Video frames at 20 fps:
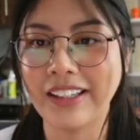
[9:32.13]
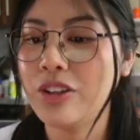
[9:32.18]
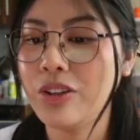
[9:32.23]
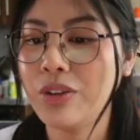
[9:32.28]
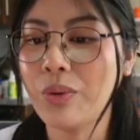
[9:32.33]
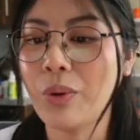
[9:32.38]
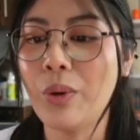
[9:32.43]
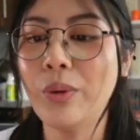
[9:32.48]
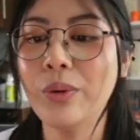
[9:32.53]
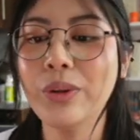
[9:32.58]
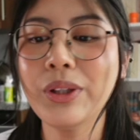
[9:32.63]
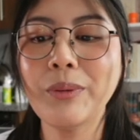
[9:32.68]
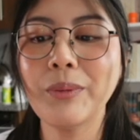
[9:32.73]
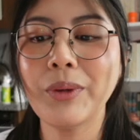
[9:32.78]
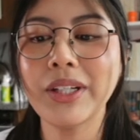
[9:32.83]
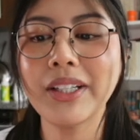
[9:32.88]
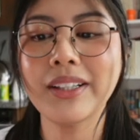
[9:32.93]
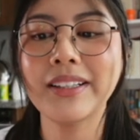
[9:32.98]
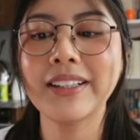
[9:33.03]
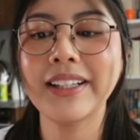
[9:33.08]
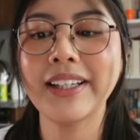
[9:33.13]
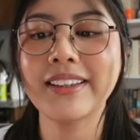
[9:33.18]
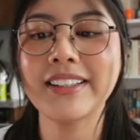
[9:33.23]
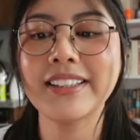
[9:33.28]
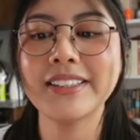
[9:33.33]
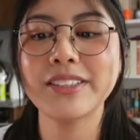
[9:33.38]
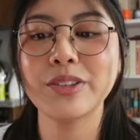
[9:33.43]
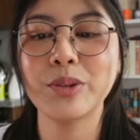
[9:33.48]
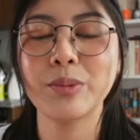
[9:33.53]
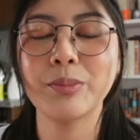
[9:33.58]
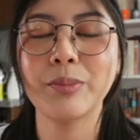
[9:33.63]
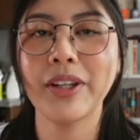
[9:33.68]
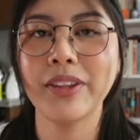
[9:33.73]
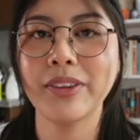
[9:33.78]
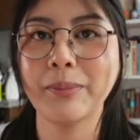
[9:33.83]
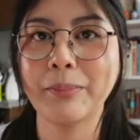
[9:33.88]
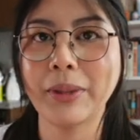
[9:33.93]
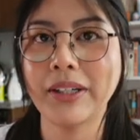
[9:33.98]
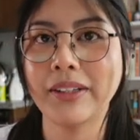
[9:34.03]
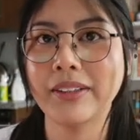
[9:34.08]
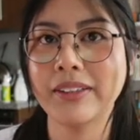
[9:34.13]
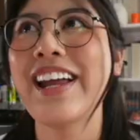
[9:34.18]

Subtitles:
You only want to click this new month button.